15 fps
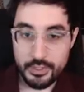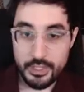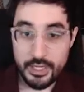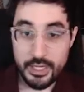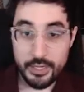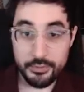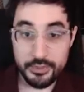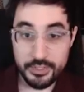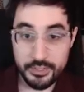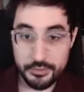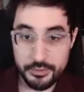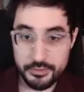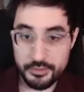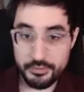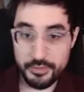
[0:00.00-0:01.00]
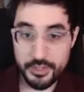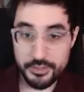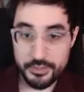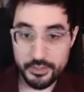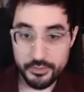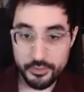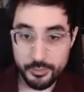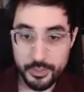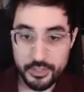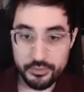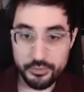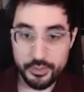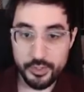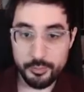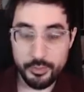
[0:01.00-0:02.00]
how to gear our defenses for
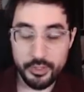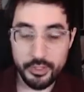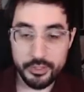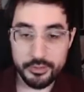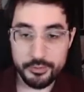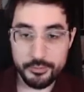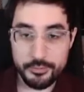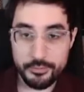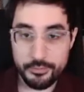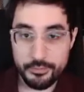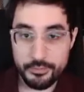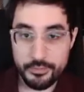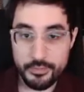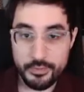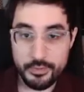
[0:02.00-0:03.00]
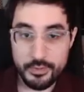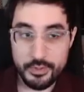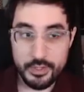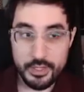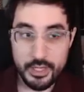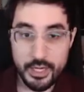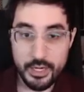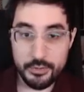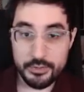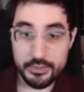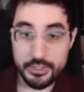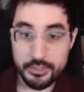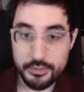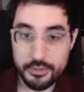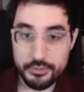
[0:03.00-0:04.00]
Petrified Blood, how to
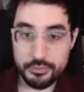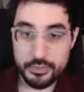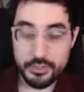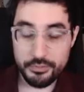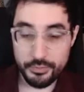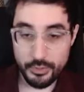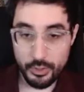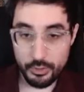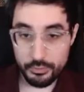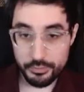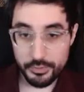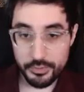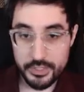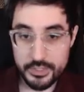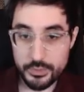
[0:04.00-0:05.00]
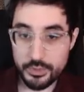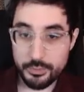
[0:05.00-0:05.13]
gear a tree for Overleech with